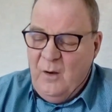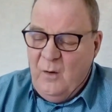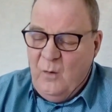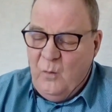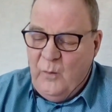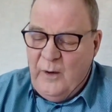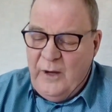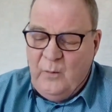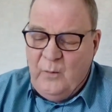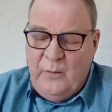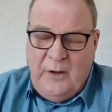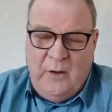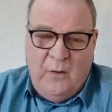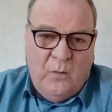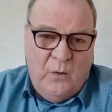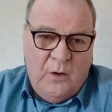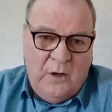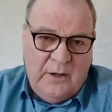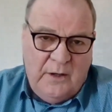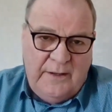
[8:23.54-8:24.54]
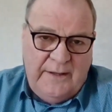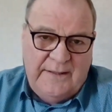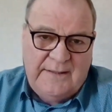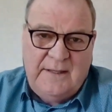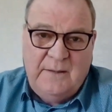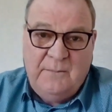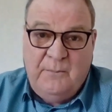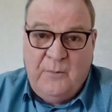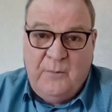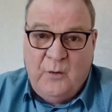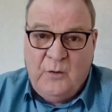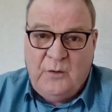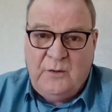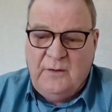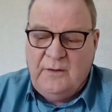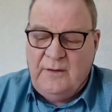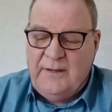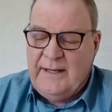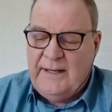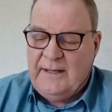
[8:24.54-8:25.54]
Where we work, it's
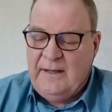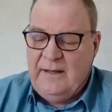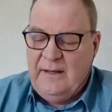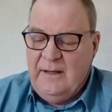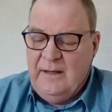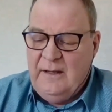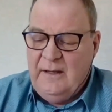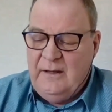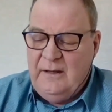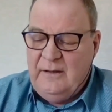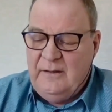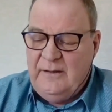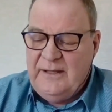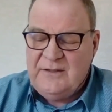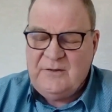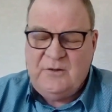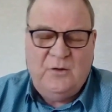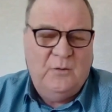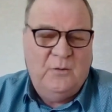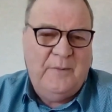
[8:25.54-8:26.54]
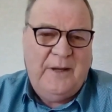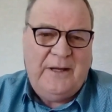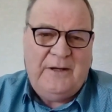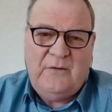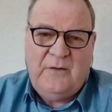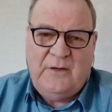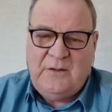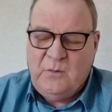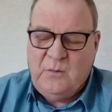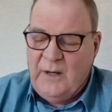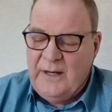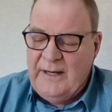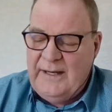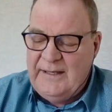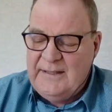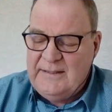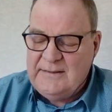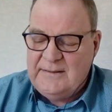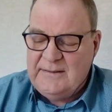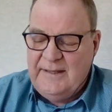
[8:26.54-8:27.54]
important that there's 2 matrix. One
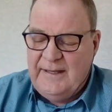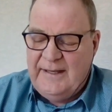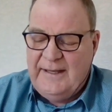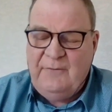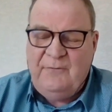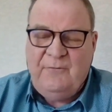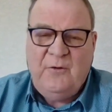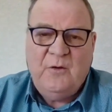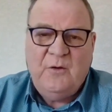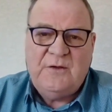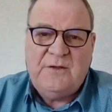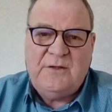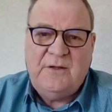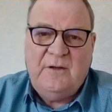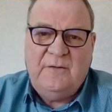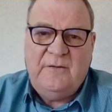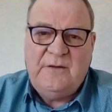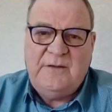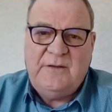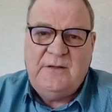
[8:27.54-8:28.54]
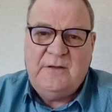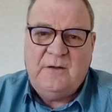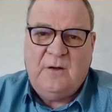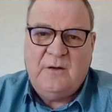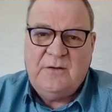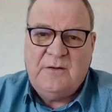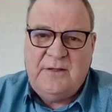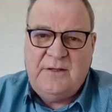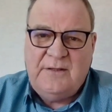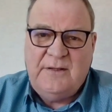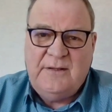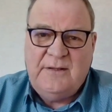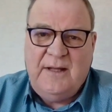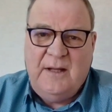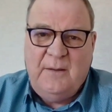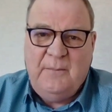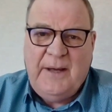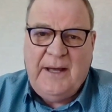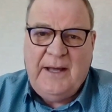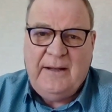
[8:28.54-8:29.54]
is, if your service is
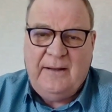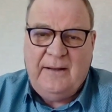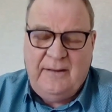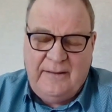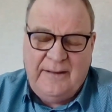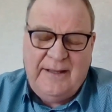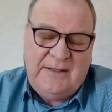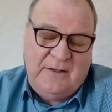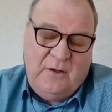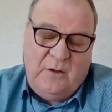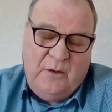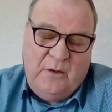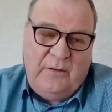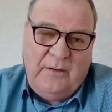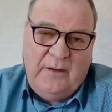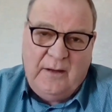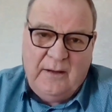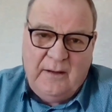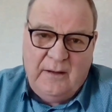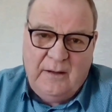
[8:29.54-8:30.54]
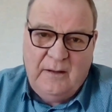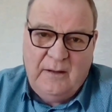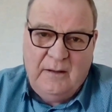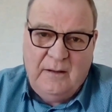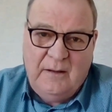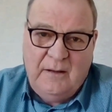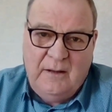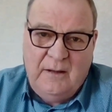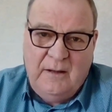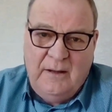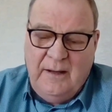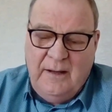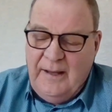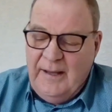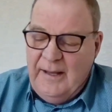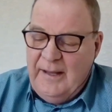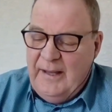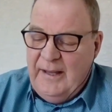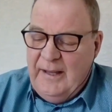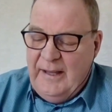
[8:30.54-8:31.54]
consistently bad, that's a good thing.
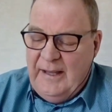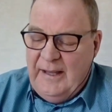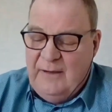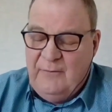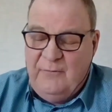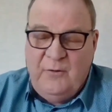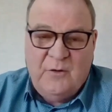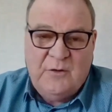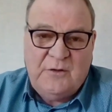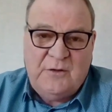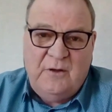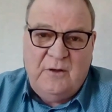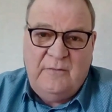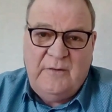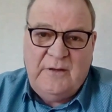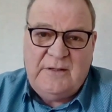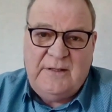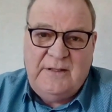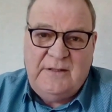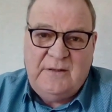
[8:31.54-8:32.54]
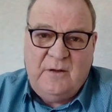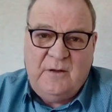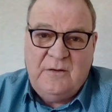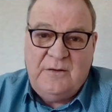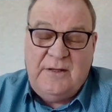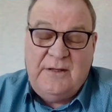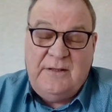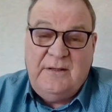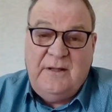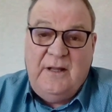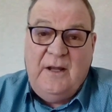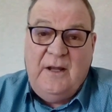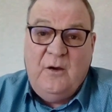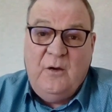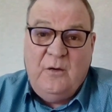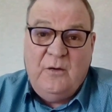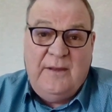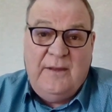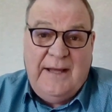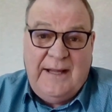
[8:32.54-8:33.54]
If your service is consistently
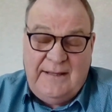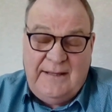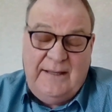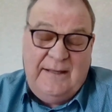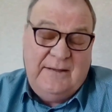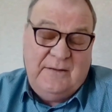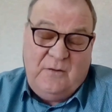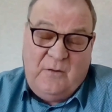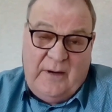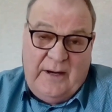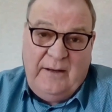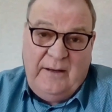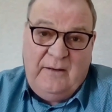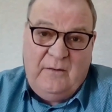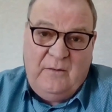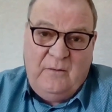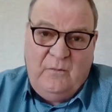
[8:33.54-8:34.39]
good, that is great.